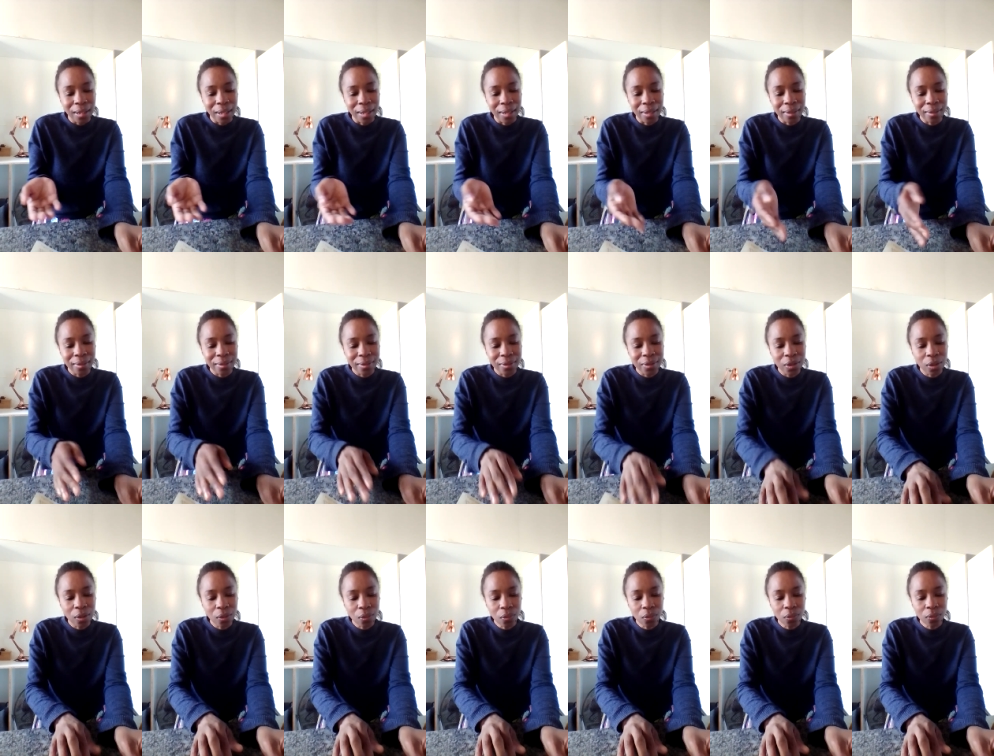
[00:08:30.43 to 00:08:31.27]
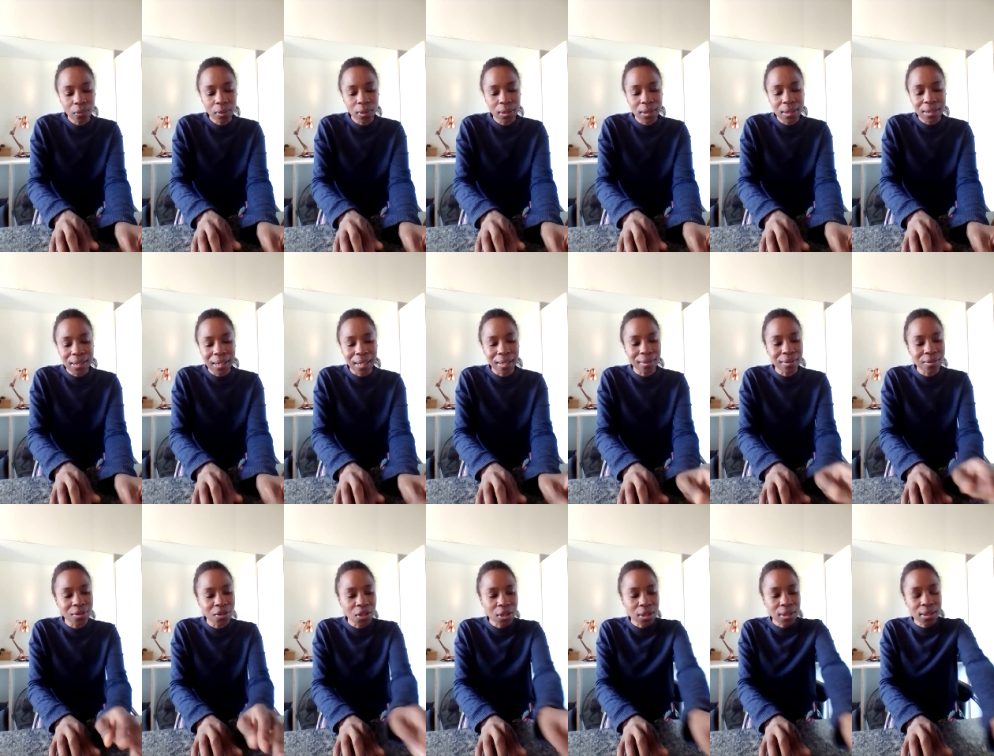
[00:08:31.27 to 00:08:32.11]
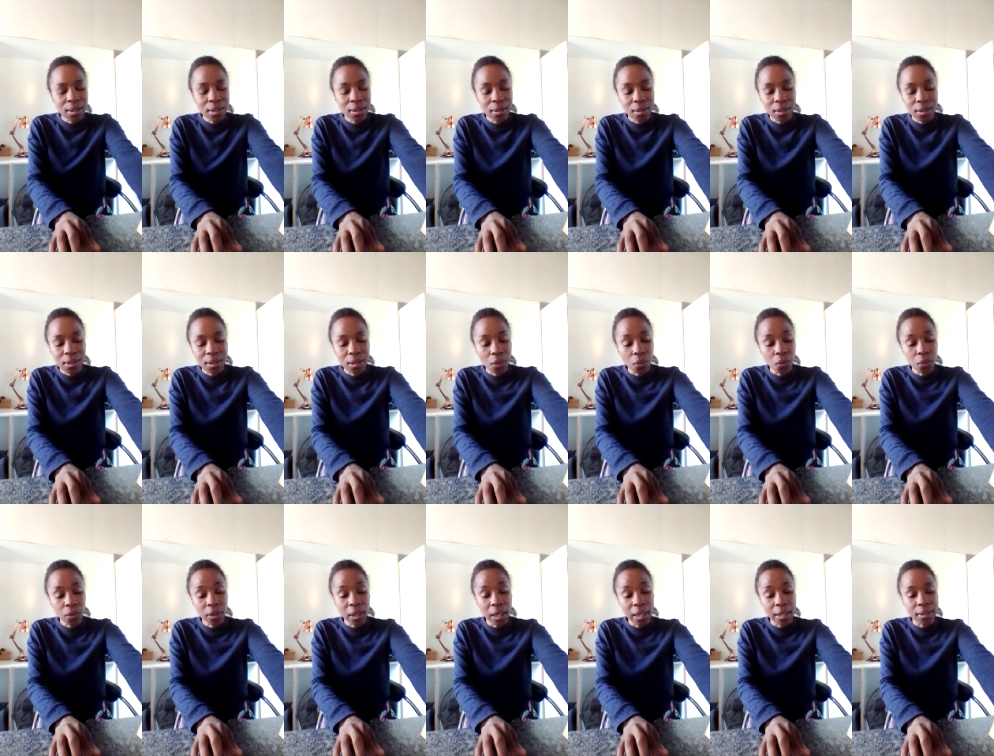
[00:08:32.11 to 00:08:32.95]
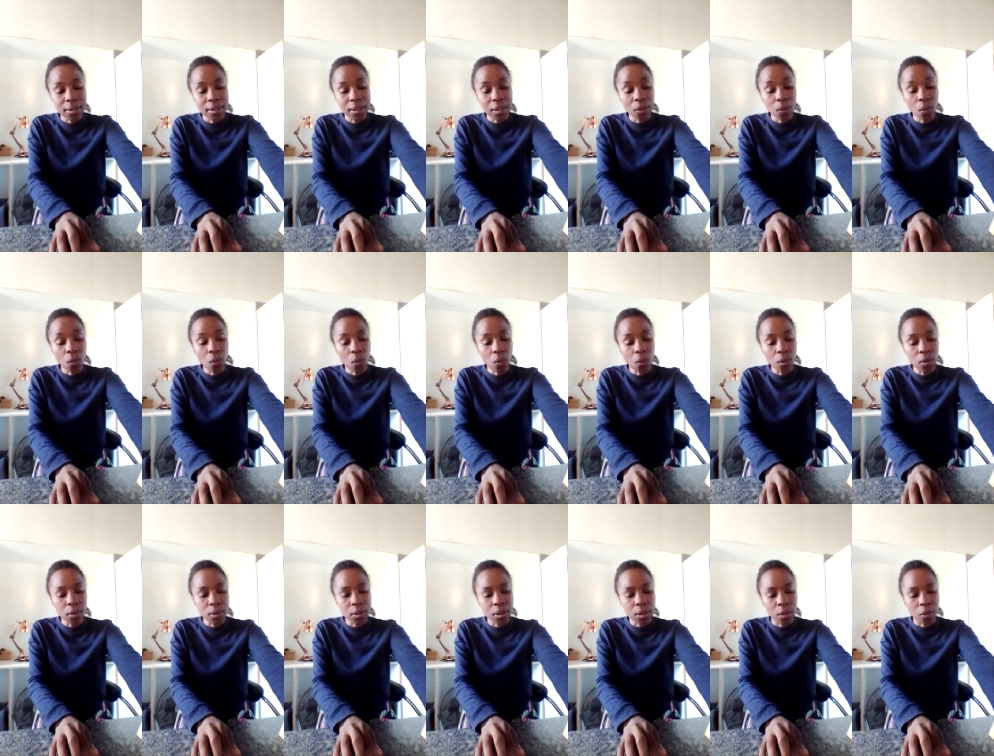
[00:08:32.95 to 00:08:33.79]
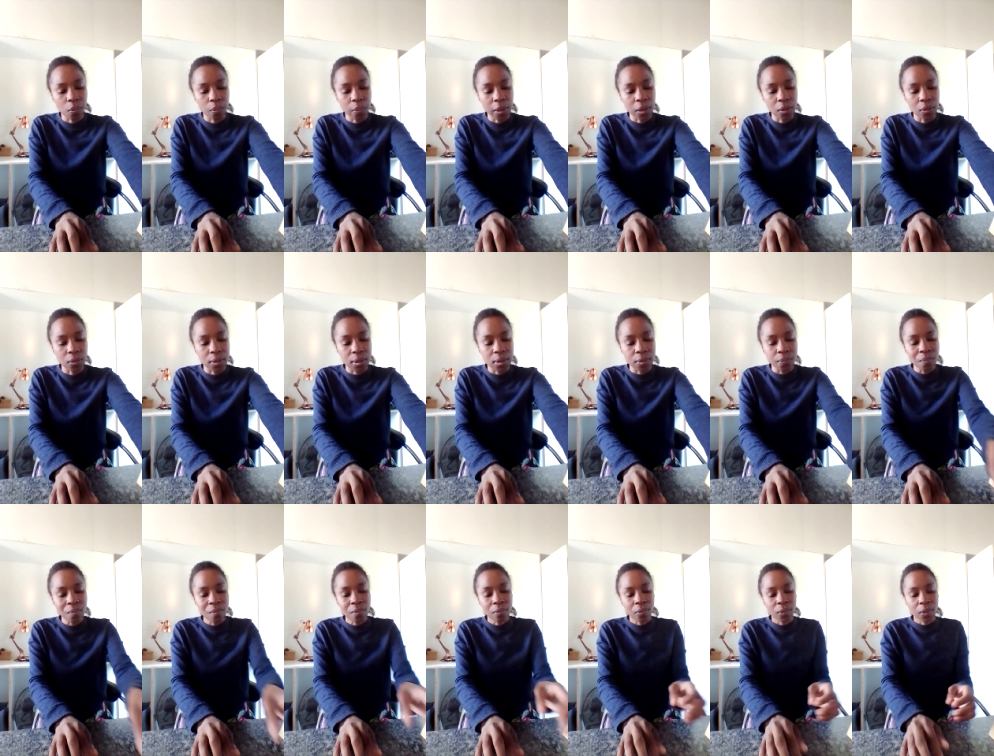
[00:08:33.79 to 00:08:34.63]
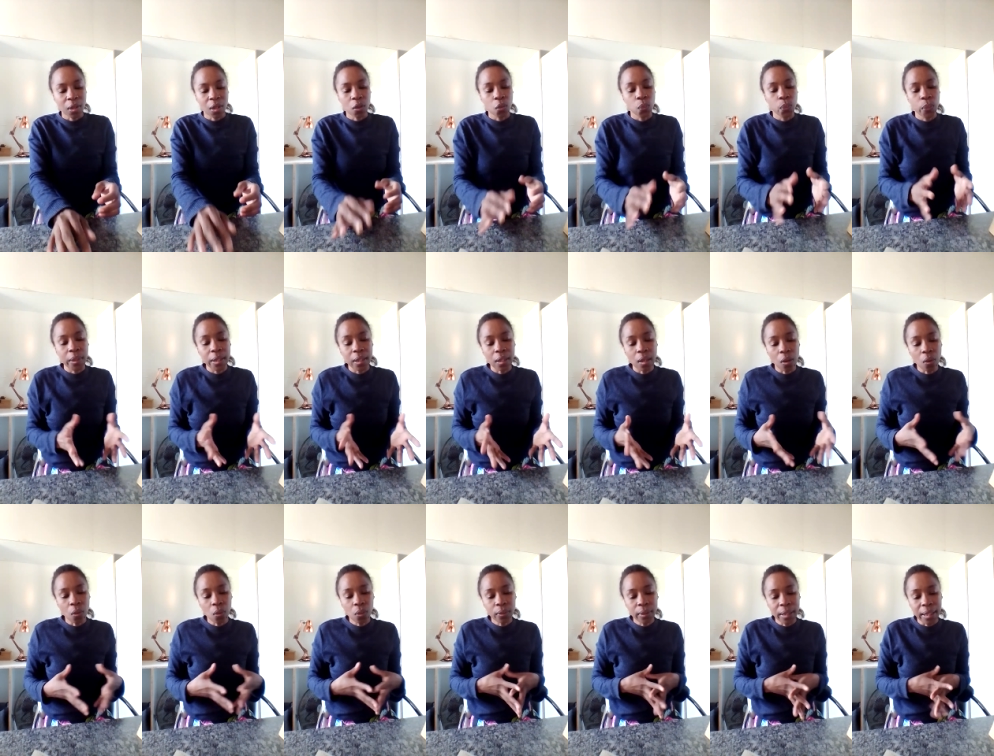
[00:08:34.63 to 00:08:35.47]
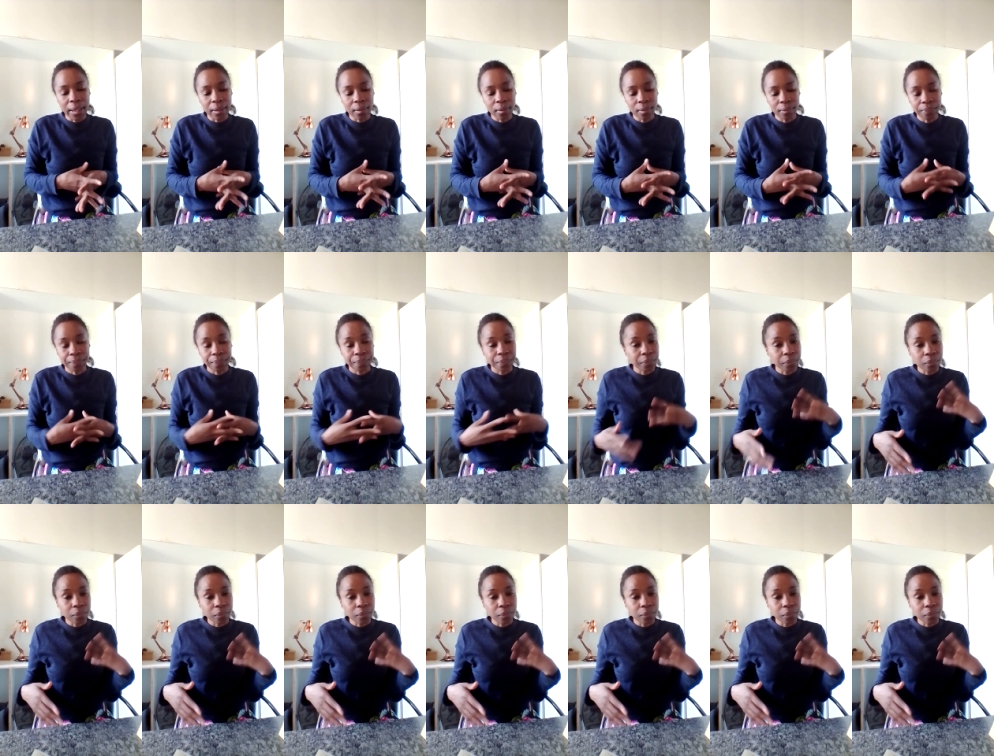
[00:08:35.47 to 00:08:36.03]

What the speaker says: And it's like just so crazy also, because we know that